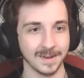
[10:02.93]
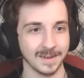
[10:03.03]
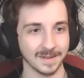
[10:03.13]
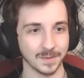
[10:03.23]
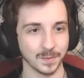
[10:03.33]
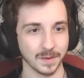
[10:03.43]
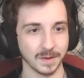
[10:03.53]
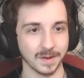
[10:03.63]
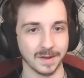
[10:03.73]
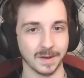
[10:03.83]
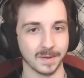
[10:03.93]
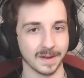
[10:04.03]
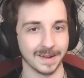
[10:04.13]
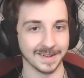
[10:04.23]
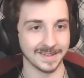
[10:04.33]
This is really good.
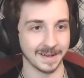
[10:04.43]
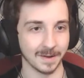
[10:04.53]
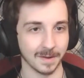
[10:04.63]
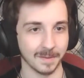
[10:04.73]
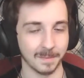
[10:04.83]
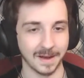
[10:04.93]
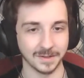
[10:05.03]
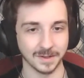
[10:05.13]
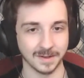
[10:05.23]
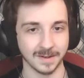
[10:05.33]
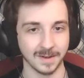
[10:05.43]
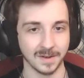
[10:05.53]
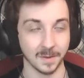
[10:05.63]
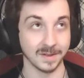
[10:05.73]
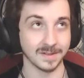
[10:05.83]
Okay, yeah, that's hitting on magic.
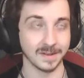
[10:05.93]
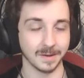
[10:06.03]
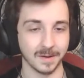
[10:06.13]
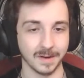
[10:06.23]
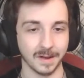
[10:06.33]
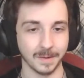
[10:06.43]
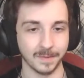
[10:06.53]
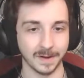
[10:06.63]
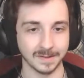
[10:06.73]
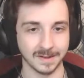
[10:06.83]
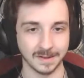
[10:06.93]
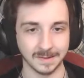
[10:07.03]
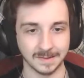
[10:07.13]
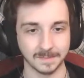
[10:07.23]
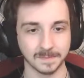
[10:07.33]
Or that's hitting on defense, that
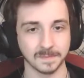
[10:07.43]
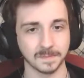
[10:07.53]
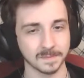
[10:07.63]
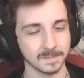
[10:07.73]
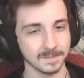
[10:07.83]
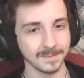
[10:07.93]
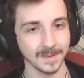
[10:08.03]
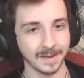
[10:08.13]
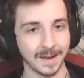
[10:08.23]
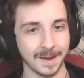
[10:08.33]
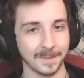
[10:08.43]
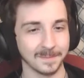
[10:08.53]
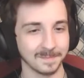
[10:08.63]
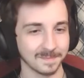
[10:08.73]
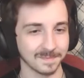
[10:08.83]
is. Now,
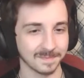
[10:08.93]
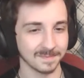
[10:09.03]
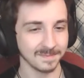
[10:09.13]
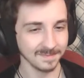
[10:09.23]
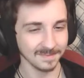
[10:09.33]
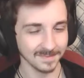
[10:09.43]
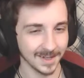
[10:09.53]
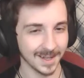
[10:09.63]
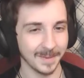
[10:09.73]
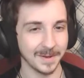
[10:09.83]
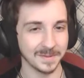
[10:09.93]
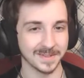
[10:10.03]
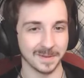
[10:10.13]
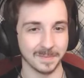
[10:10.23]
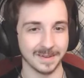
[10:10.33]
let me do
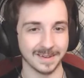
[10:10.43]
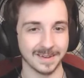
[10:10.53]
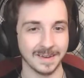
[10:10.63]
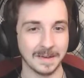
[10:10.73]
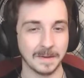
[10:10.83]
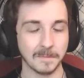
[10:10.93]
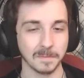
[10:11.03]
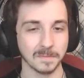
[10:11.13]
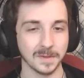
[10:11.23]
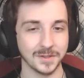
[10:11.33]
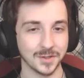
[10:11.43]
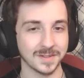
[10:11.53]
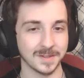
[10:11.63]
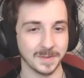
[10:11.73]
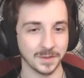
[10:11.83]
something
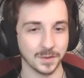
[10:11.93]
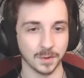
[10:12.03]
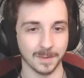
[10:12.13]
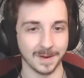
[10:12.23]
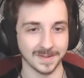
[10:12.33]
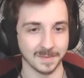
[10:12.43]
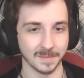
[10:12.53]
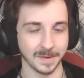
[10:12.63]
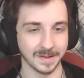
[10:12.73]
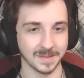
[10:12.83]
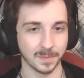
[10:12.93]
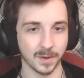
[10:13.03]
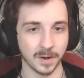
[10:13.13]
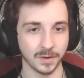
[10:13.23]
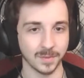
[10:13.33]
just to be sure about some things
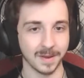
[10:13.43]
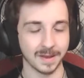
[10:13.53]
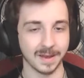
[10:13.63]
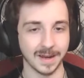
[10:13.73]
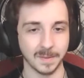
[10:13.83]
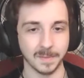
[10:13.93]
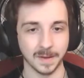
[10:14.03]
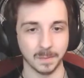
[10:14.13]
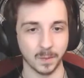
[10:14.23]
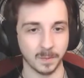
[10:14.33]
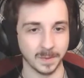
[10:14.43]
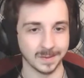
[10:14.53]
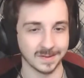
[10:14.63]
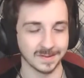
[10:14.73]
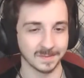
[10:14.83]
prior to making any big
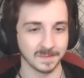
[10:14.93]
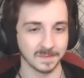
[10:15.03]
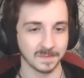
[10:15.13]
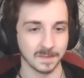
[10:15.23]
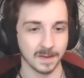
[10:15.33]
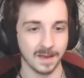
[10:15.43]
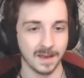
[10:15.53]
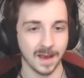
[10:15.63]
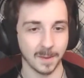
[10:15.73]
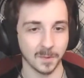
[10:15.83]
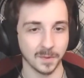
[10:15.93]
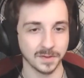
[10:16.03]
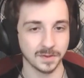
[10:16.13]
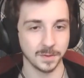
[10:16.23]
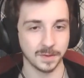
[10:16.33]
movements. I'm going
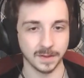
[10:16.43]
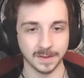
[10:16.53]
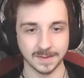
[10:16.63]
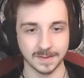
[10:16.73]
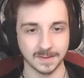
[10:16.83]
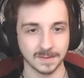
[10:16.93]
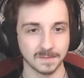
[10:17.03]
to do this.